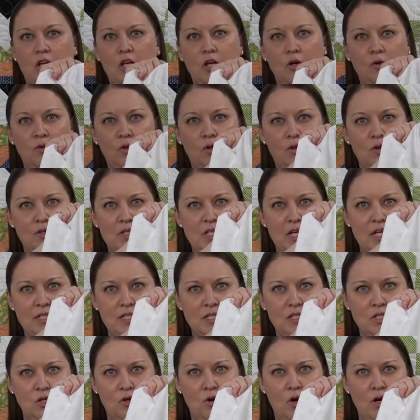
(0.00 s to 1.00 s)
cute little
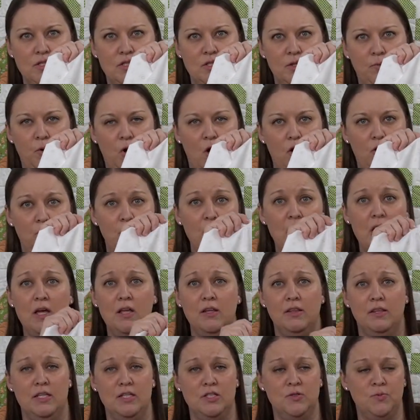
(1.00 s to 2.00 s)
daisies across the bottom.
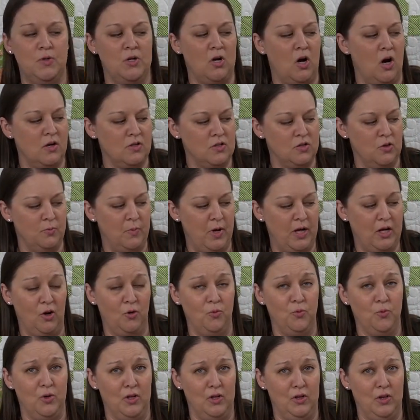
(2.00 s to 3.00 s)
This would also make
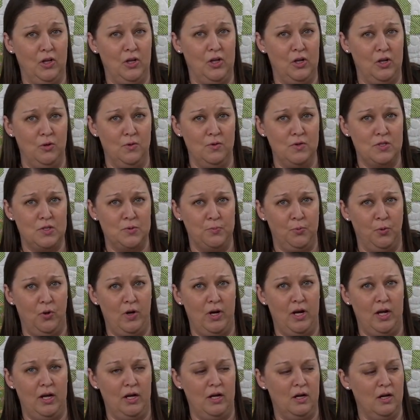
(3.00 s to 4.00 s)
a really cute
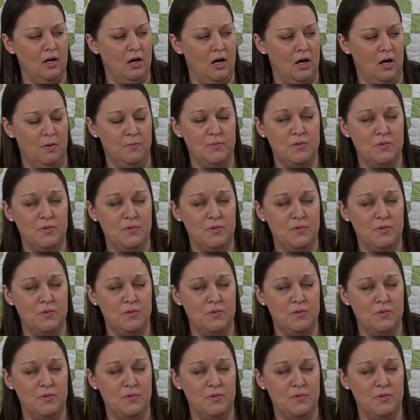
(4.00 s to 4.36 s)
spring